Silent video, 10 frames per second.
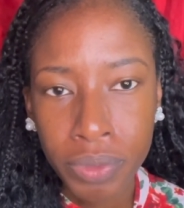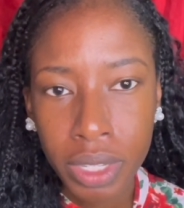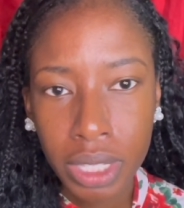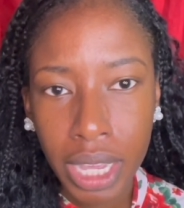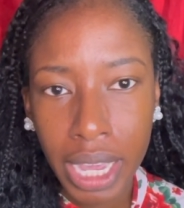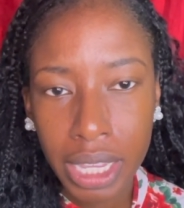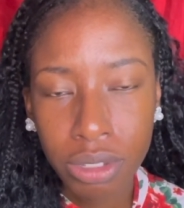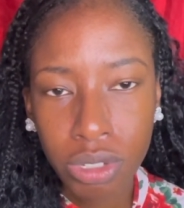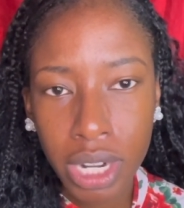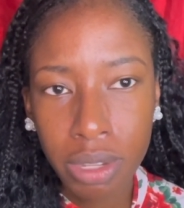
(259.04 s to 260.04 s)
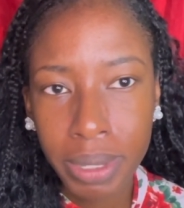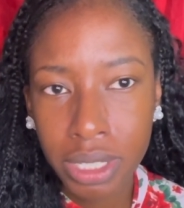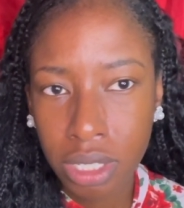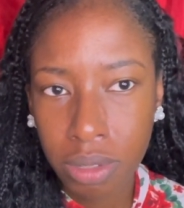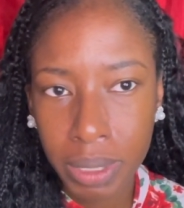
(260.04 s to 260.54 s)
like he was trying to
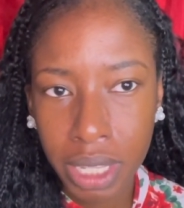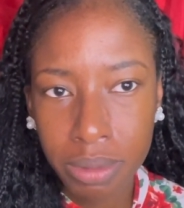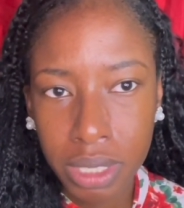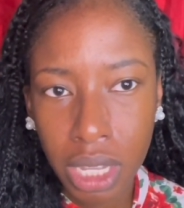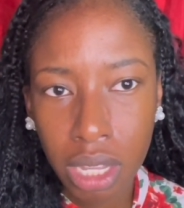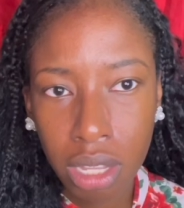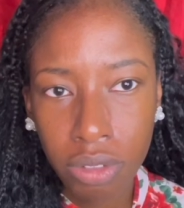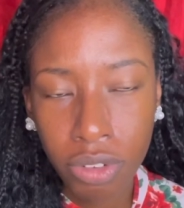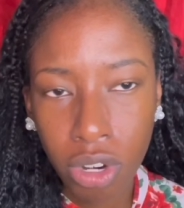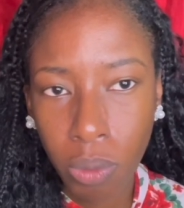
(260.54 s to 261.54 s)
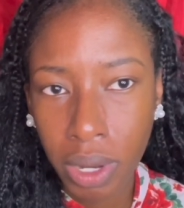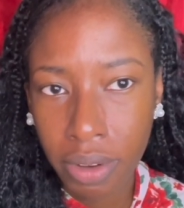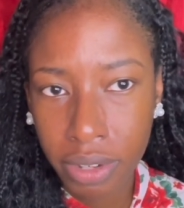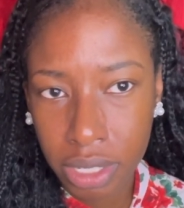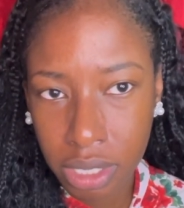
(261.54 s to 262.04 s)
basically be himself, or
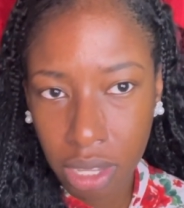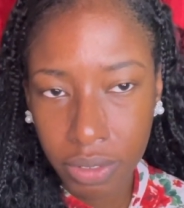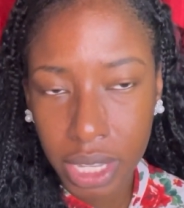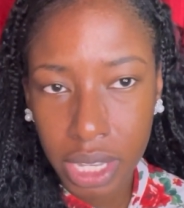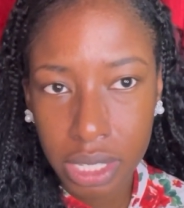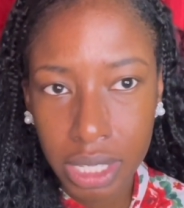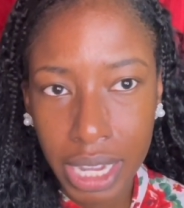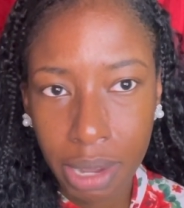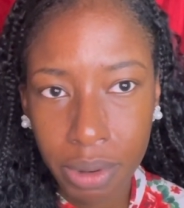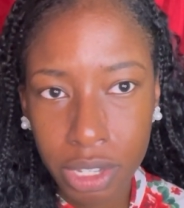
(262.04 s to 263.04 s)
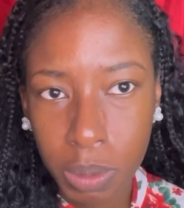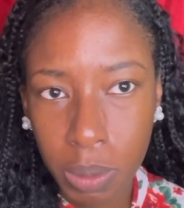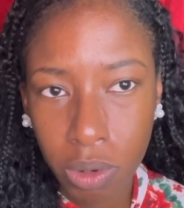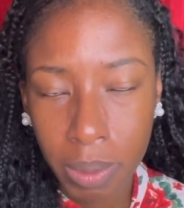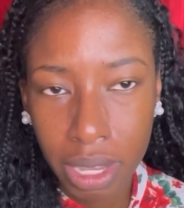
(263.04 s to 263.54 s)
whatever his self is. And like I remember his
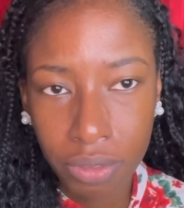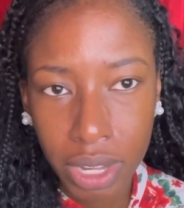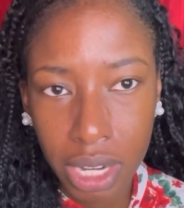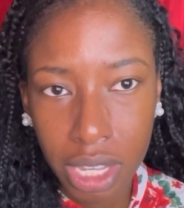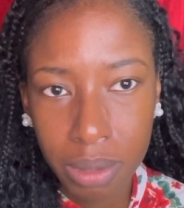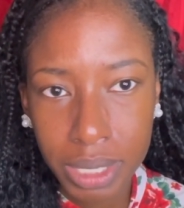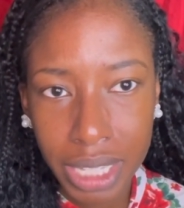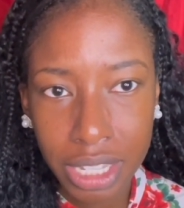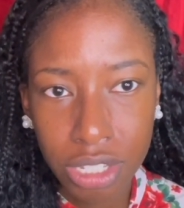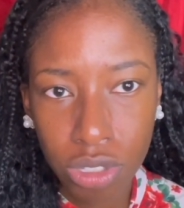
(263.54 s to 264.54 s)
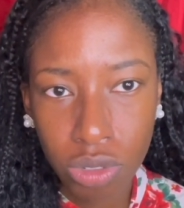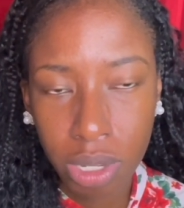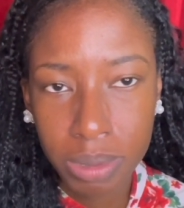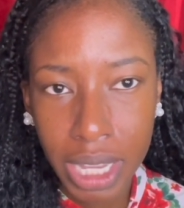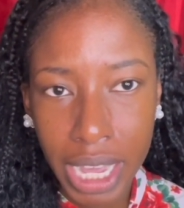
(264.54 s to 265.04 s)
people were making fun of him, saying that he's too
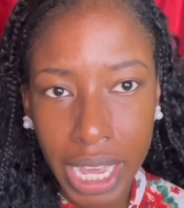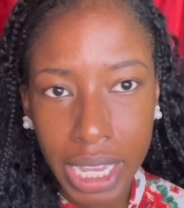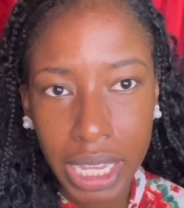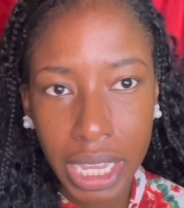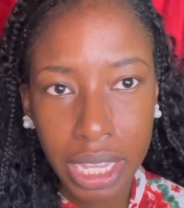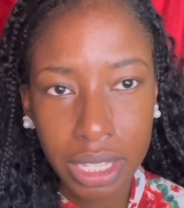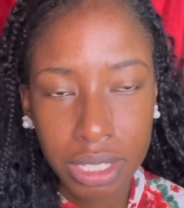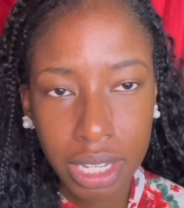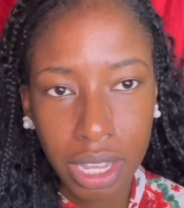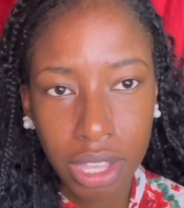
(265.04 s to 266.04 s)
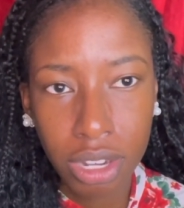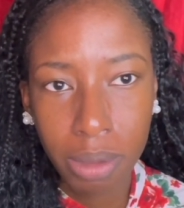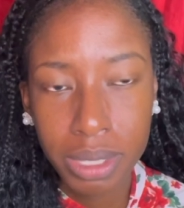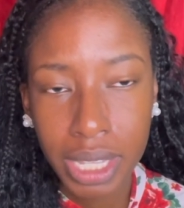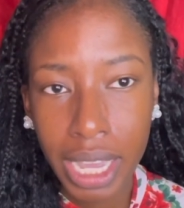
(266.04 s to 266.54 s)
uptight and this and other. And
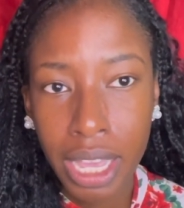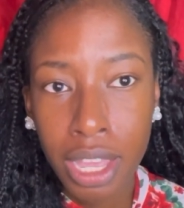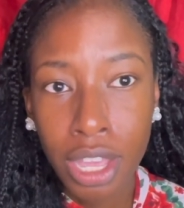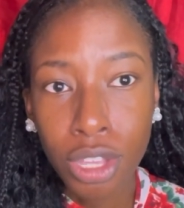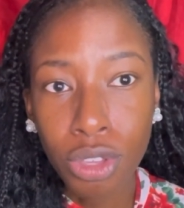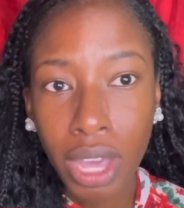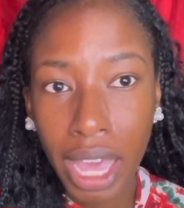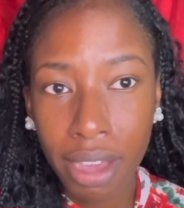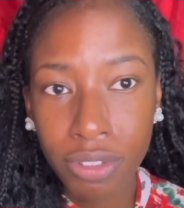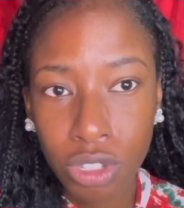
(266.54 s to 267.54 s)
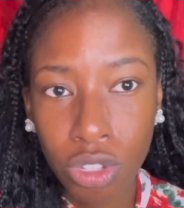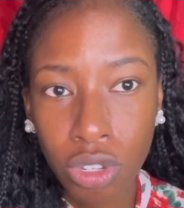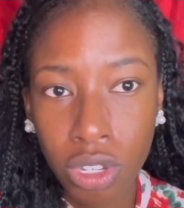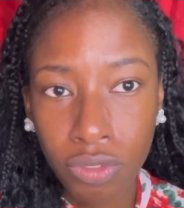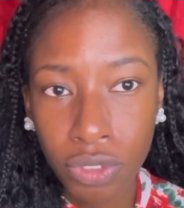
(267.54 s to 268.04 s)
I'm just like, you
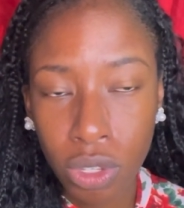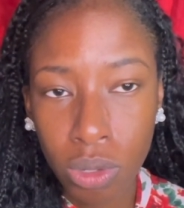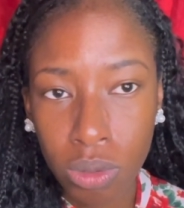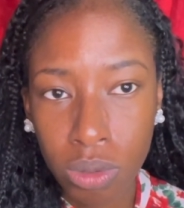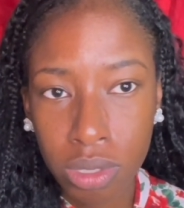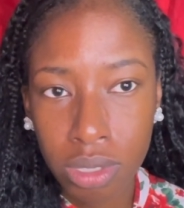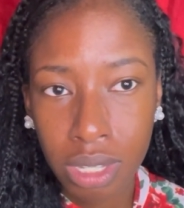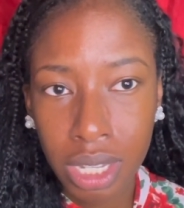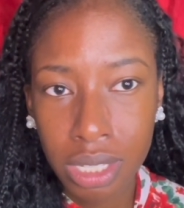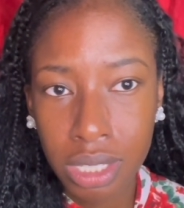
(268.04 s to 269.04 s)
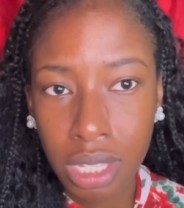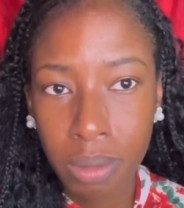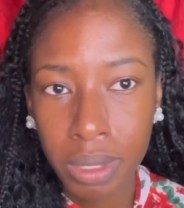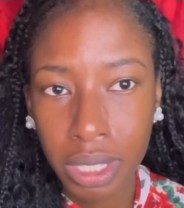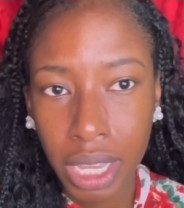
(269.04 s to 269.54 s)
confuse
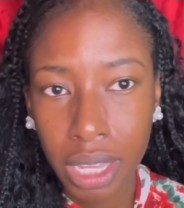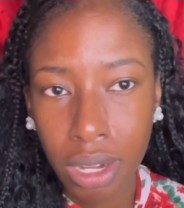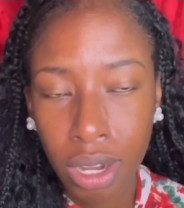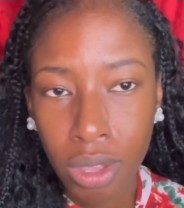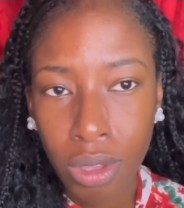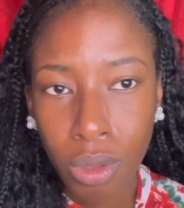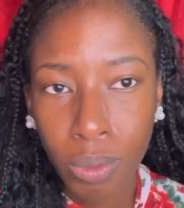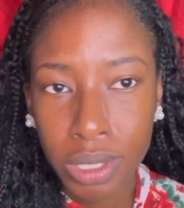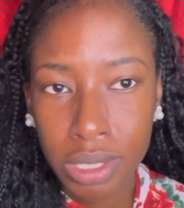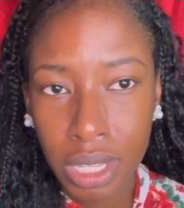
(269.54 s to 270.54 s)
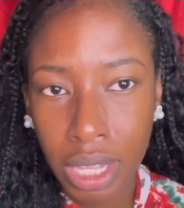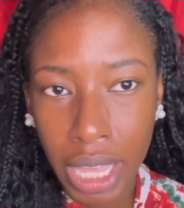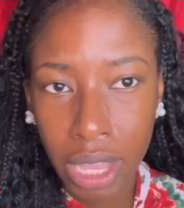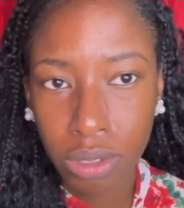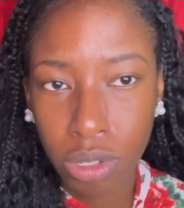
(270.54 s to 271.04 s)
assimilate with sell
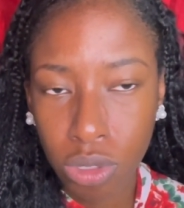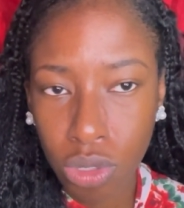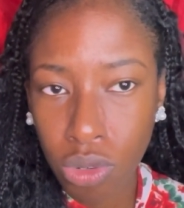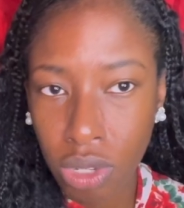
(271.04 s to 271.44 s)
out. There's two